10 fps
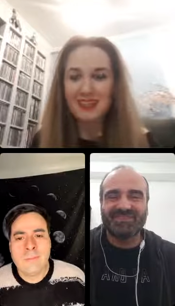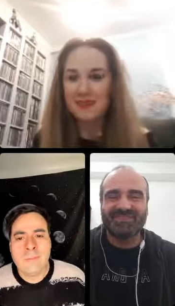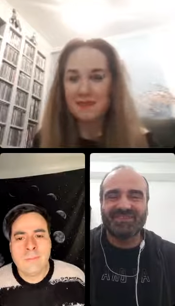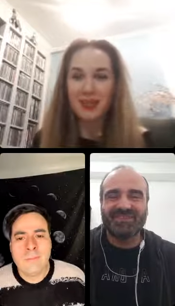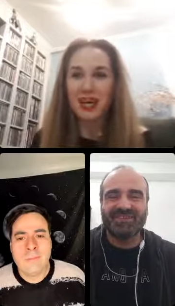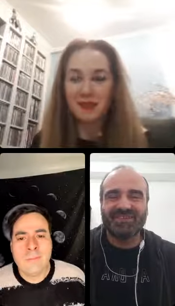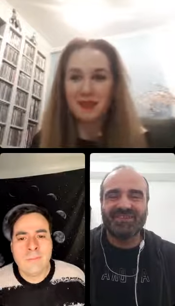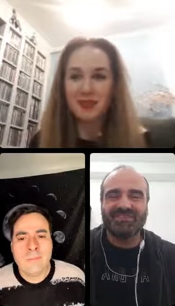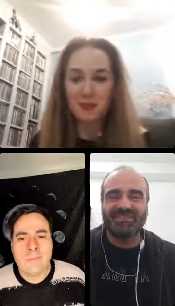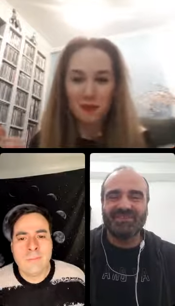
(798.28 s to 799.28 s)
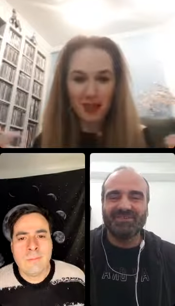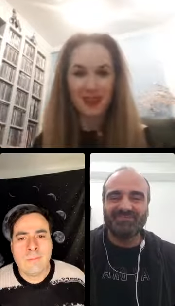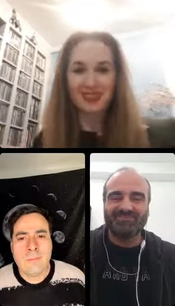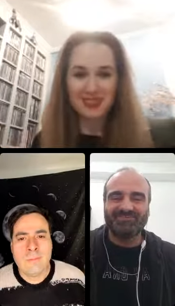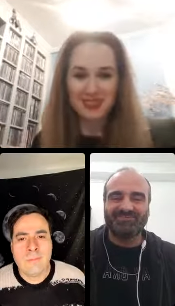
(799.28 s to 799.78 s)
Speaker 1: becomes the
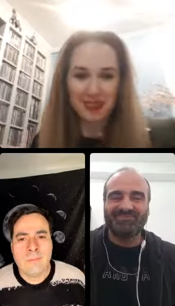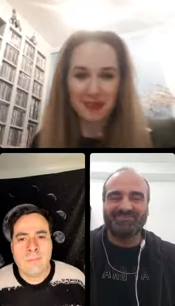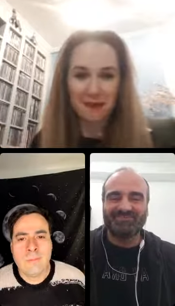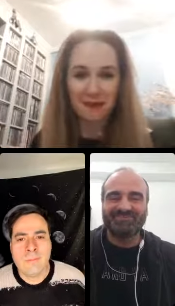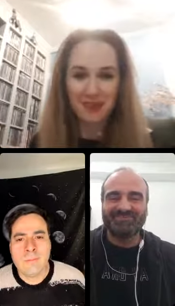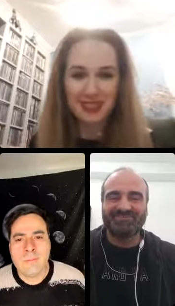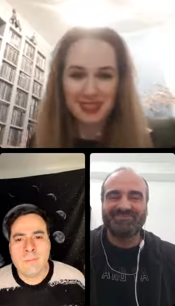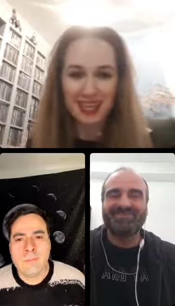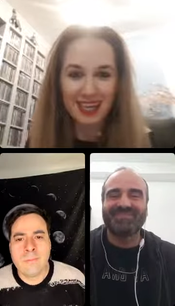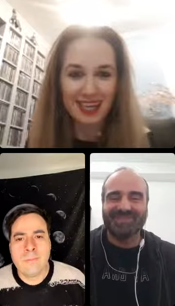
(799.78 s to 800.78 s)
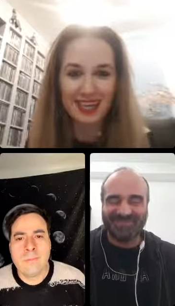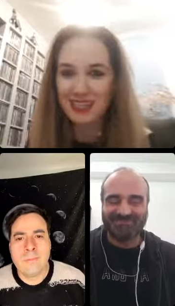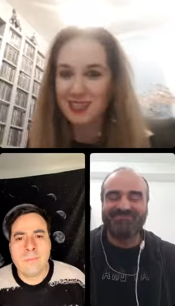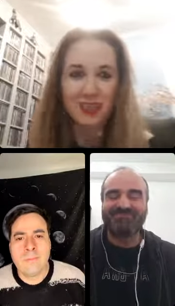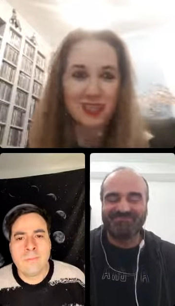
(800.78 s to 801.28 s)
wings, you know, for this lady.
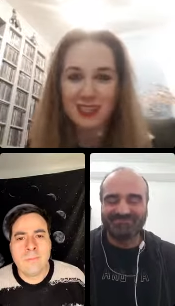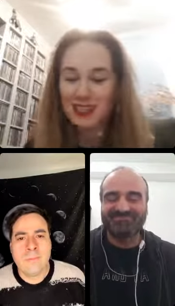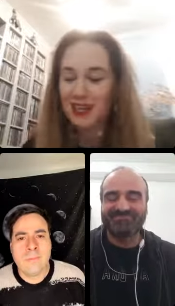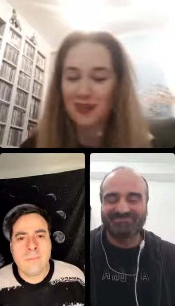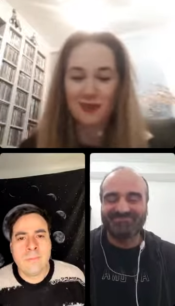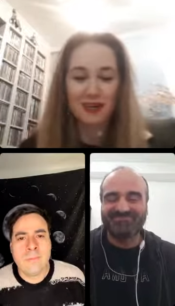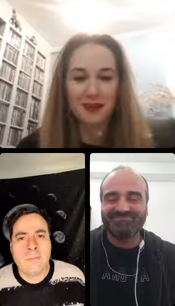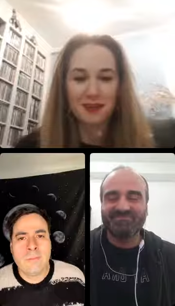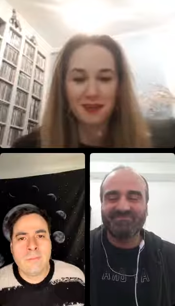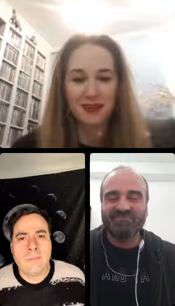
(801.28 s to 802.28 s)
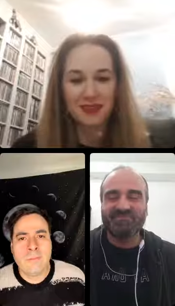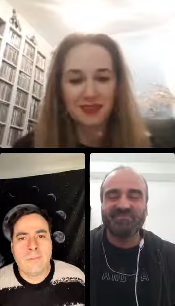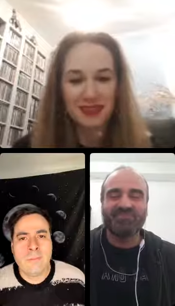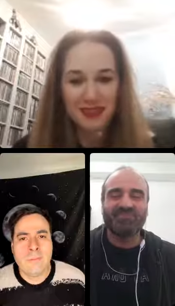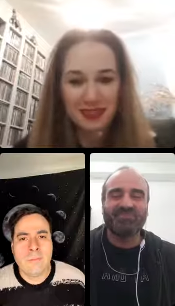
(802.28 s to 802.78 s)
It's just incredible.
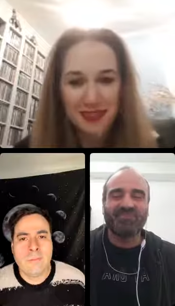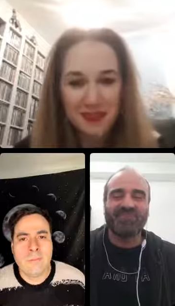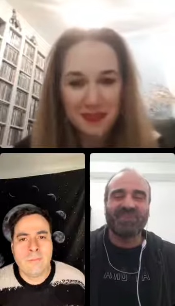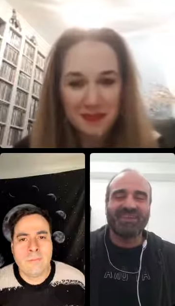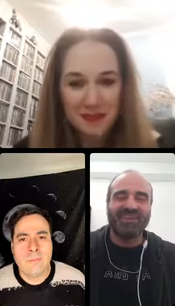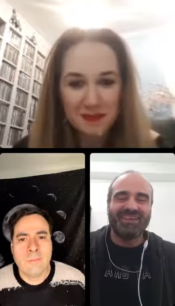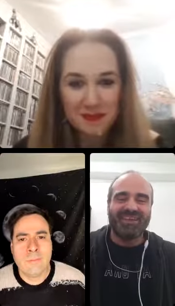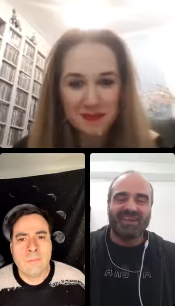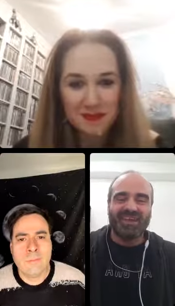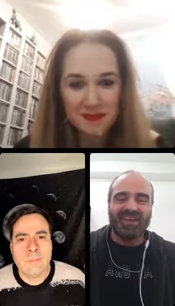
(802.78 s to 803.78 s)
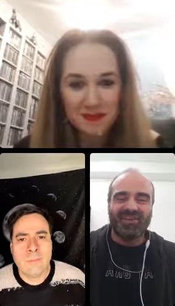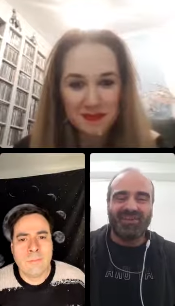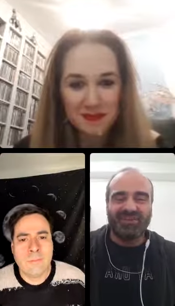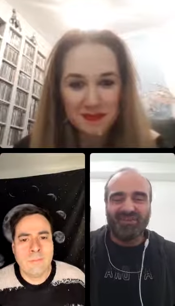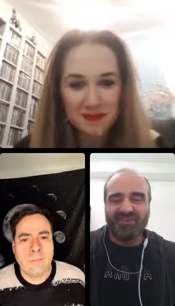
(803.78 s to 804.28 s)
Speaker 2: Uh,
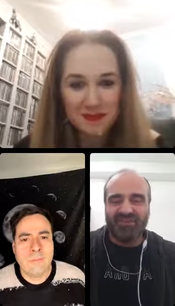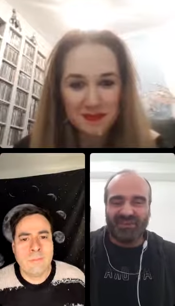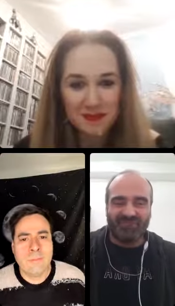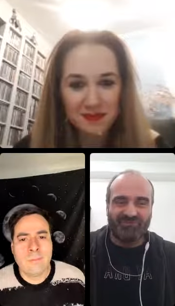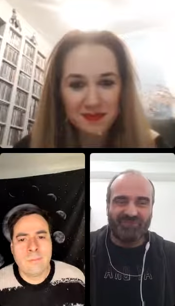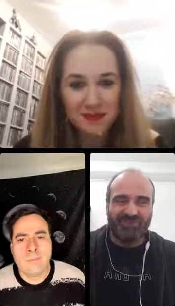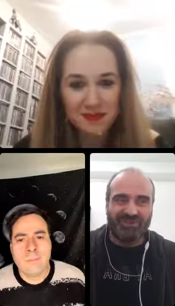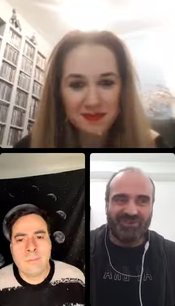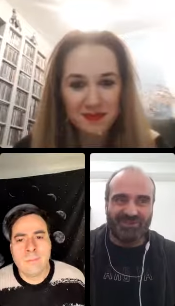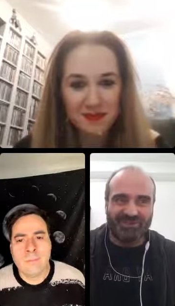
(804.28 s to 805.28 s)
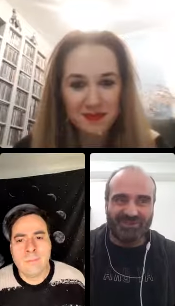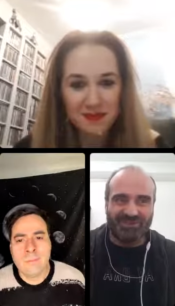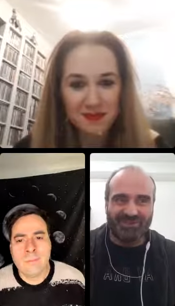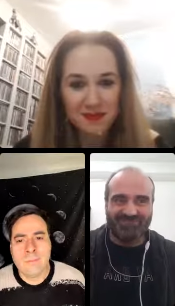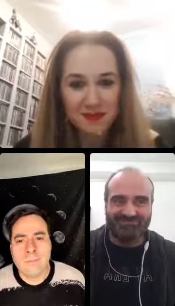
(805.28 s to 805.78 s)
thank you, thank you for all
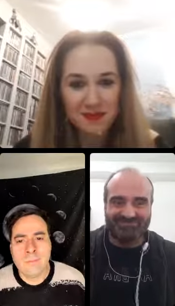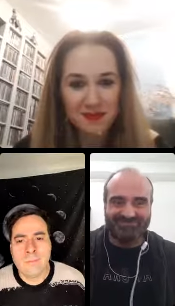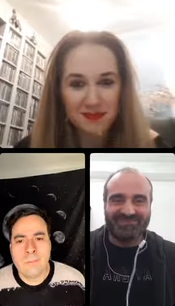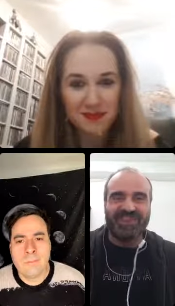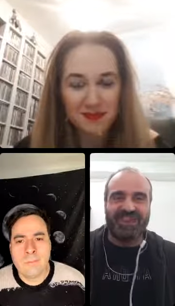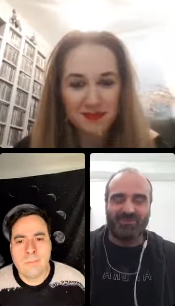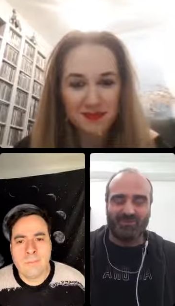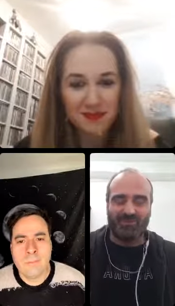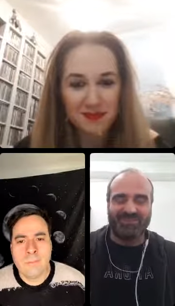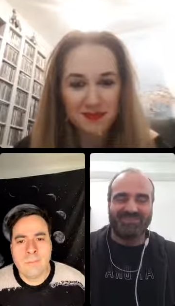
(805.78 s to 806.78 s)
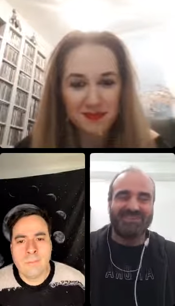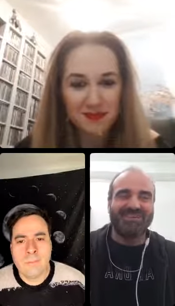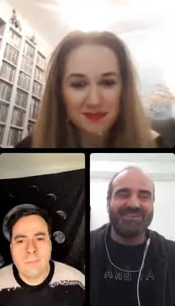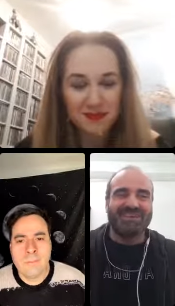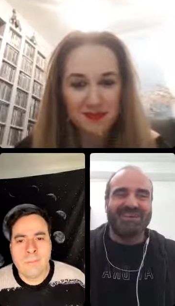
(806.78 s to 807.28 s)
your kind words.
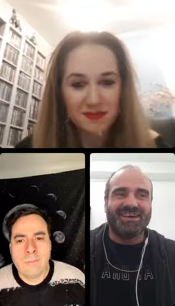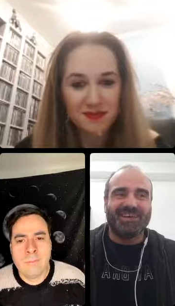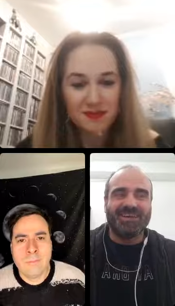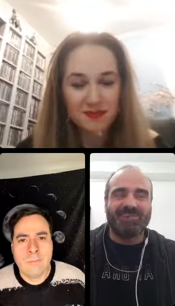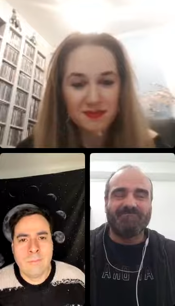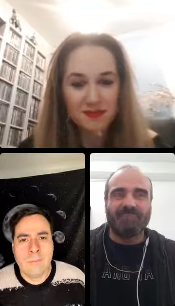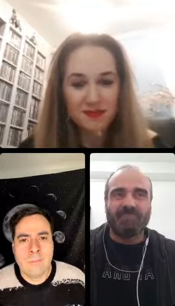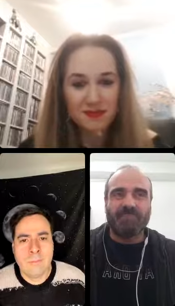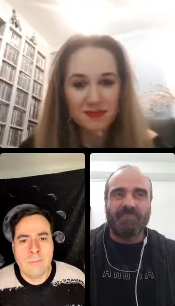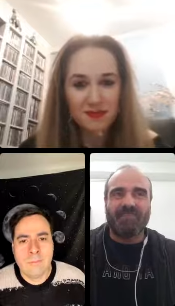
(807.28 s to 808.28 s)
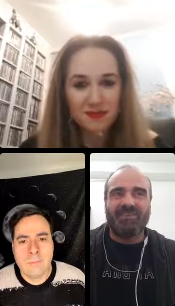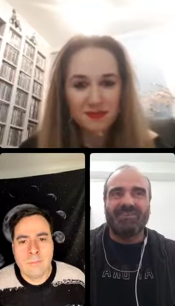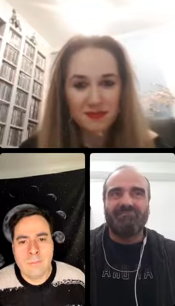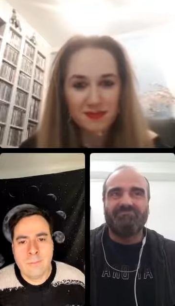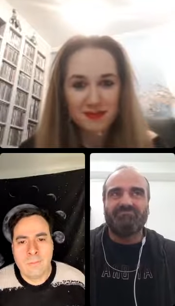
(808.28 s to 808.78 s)
Uh,
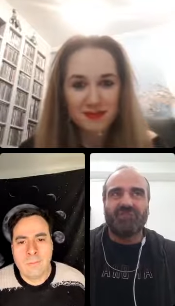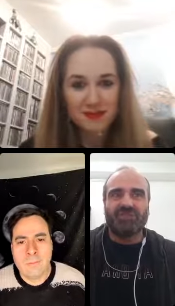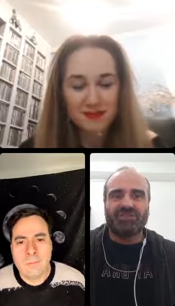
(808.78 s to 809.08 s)
uh, we were